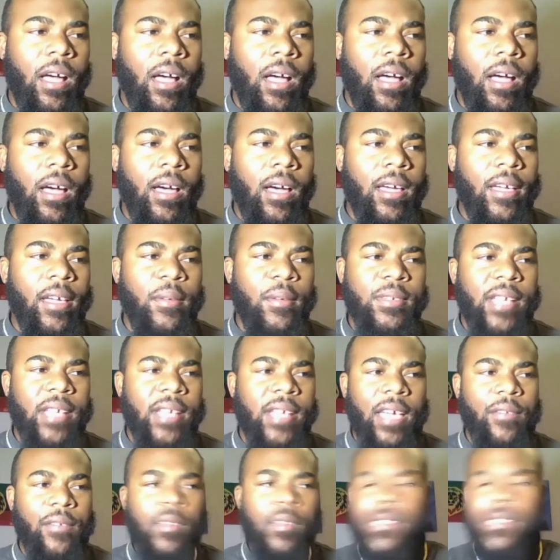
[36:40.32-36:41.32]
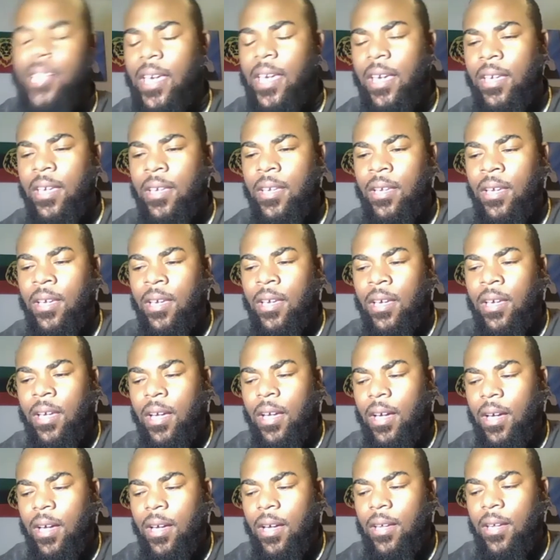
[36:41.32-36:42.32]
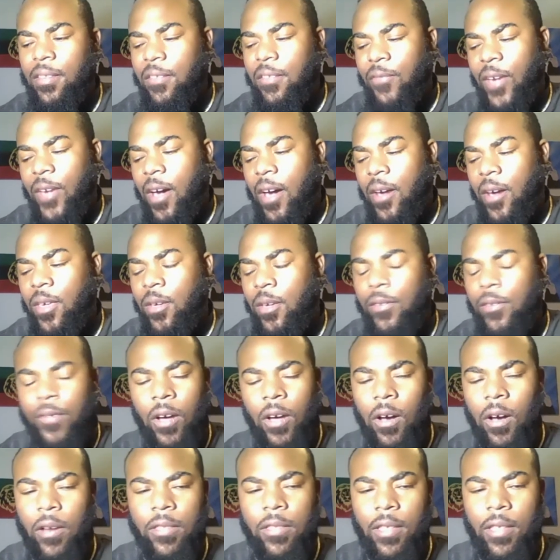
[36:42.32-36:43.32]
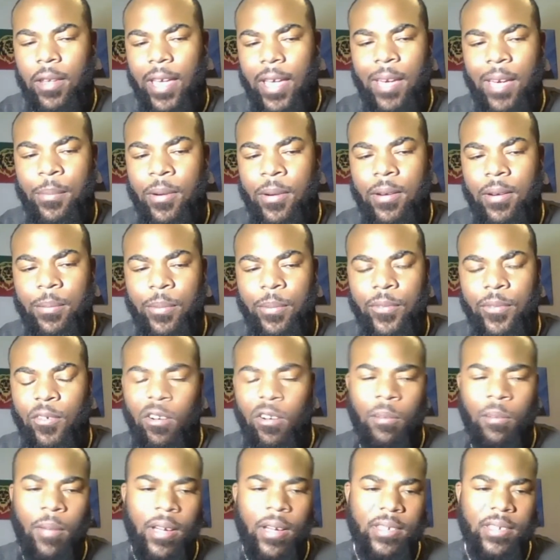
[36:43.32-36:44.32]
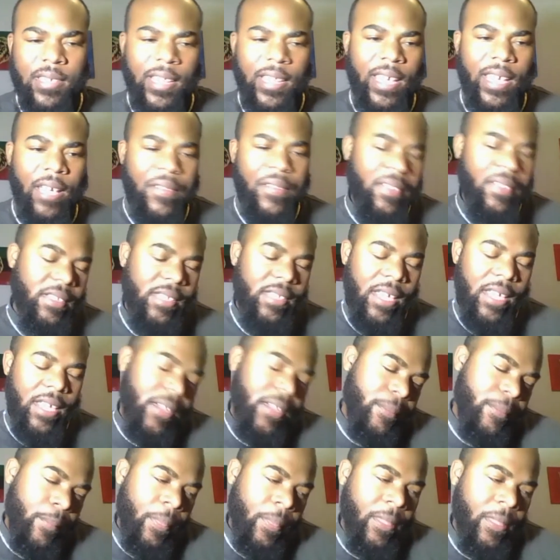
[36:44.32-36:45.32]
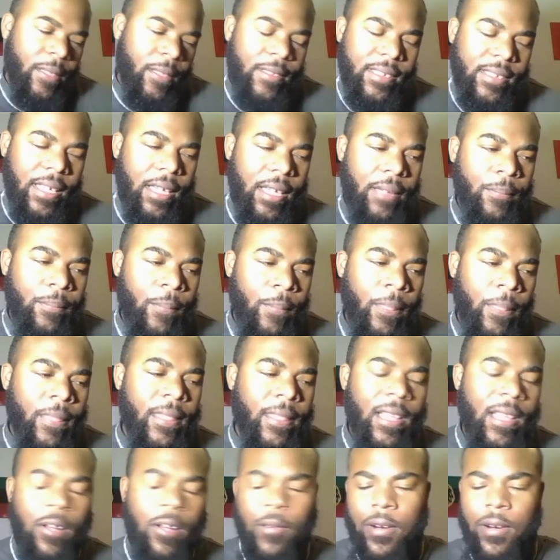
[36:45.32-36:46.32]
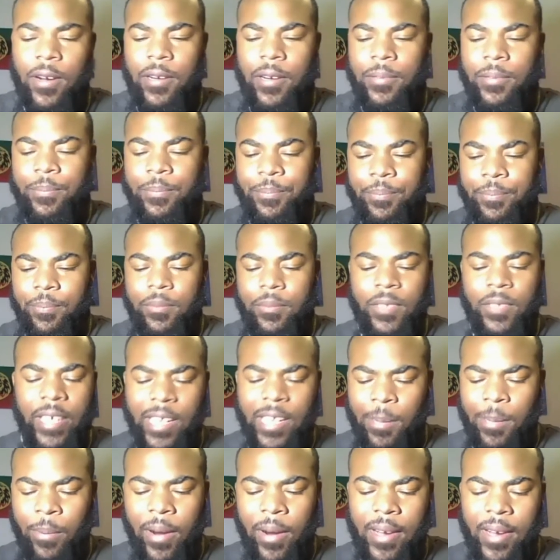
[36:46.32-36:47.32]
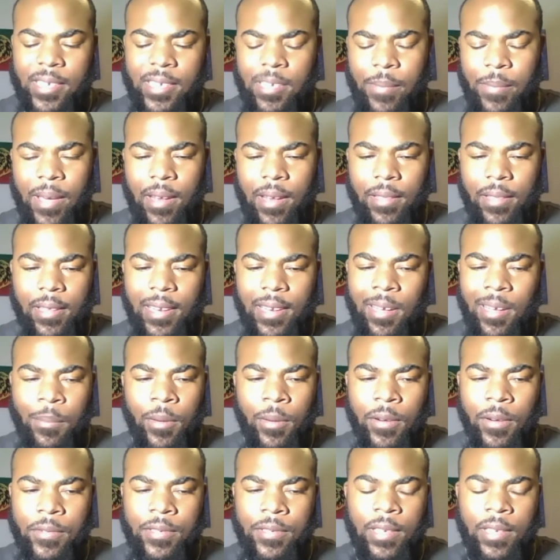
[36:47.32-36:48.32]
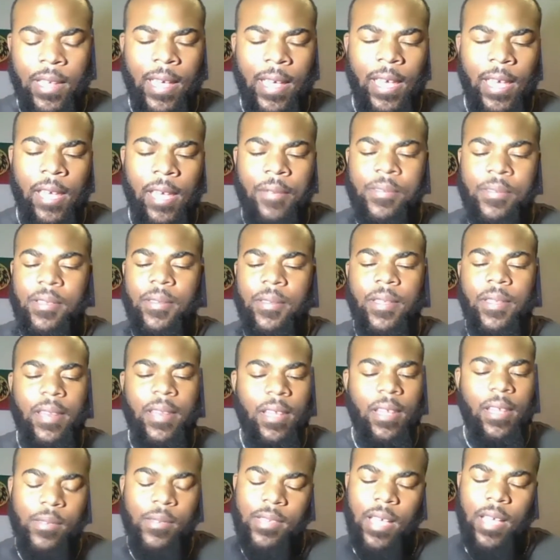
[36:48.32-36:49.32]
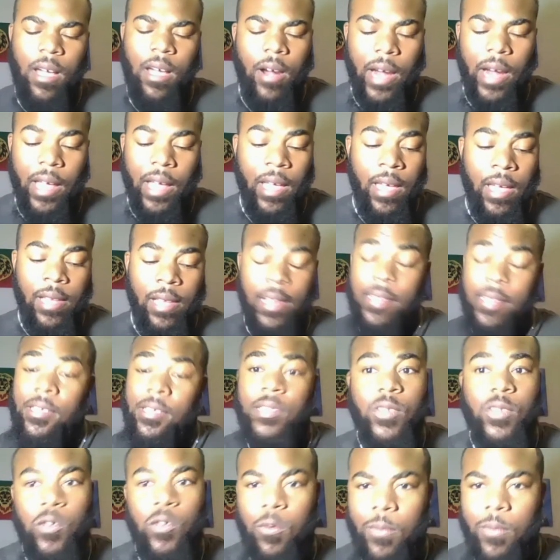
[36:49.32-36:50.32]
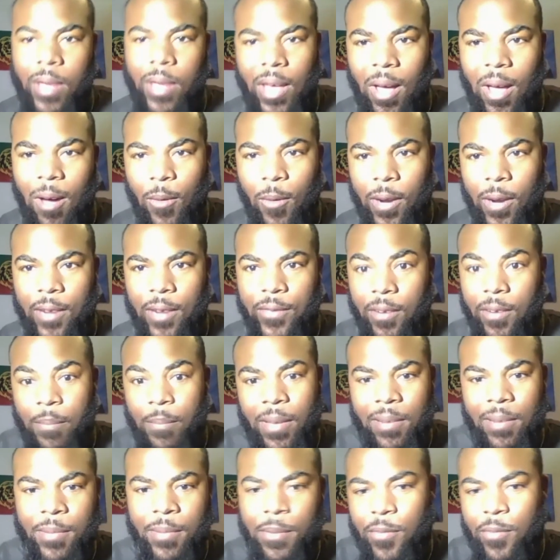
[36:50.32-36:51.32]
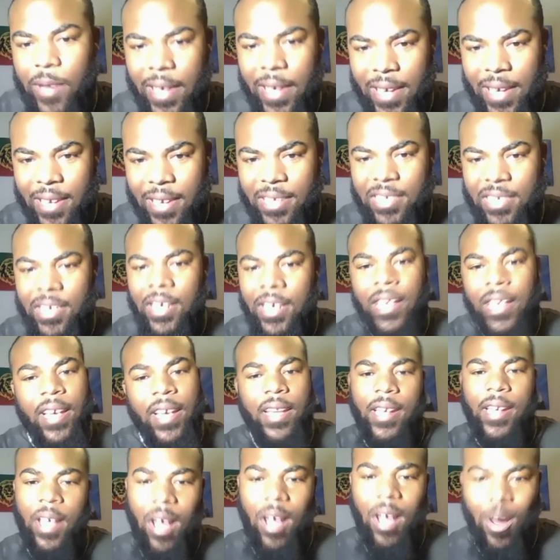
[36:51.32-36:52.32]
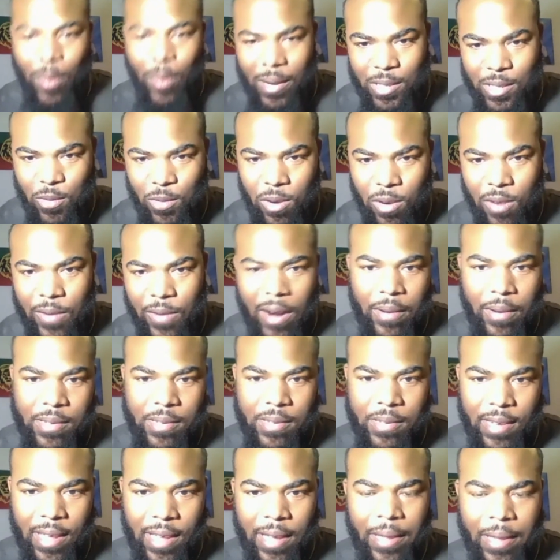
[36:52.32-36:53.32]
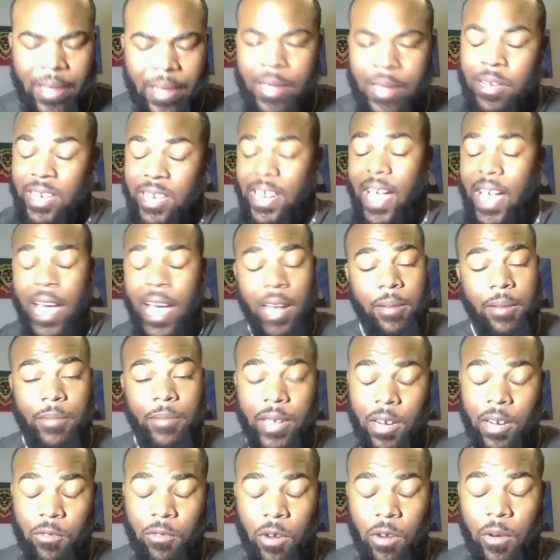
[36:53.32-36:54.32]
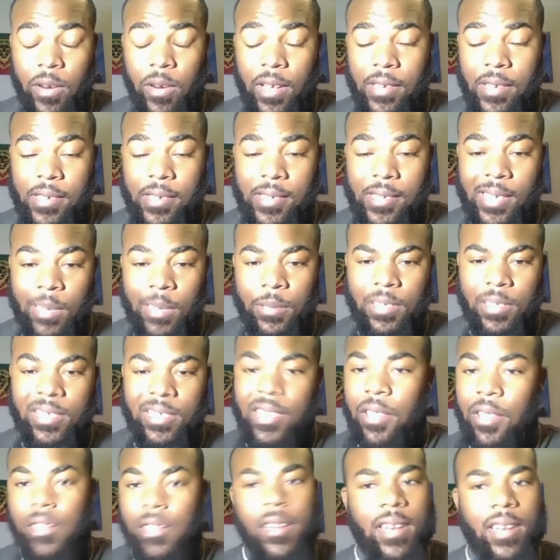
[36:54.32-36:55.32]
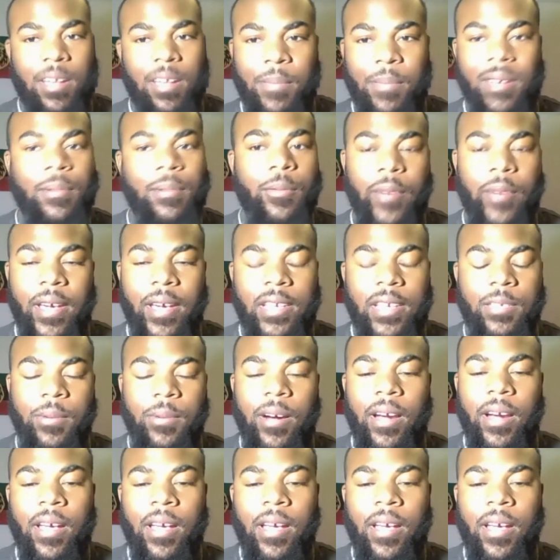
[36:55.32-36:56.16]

he was like, if you take the value of all the labor performed by slaves and you say there were, he approximated the number of slaves, and then he was like, all right, let's assume they all worked for minimum wage and they all worked 12 hours a day. Not erroneous assumptions other than the minimum wage part.